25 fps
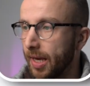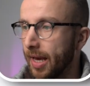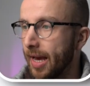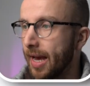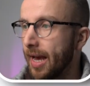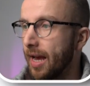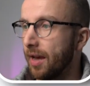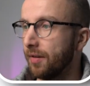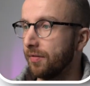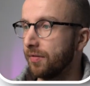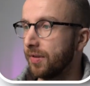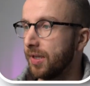we
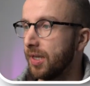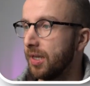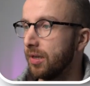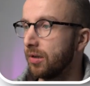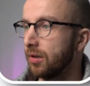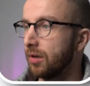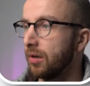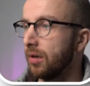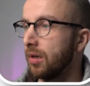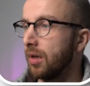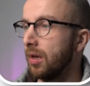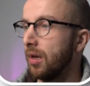have
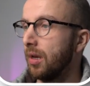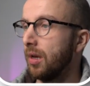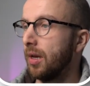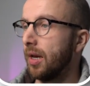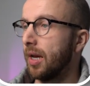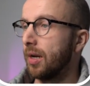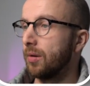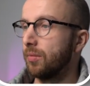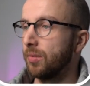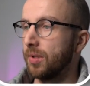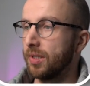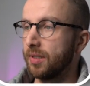here,
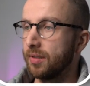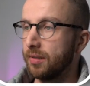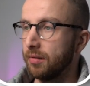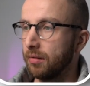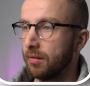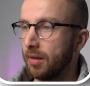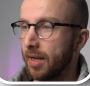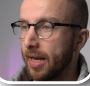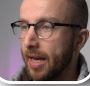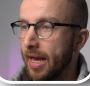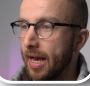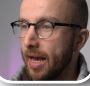and we
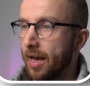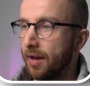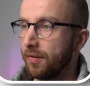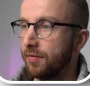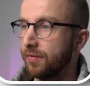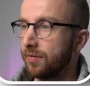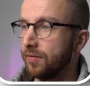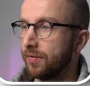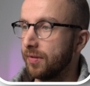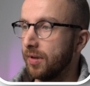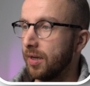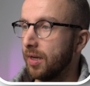still
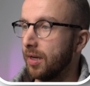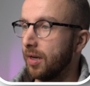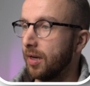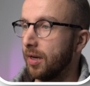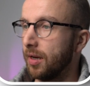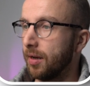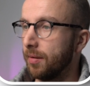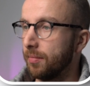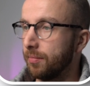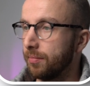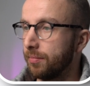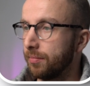have
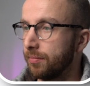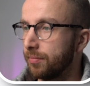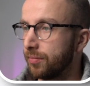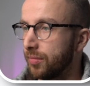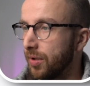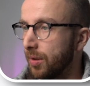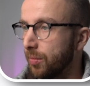um,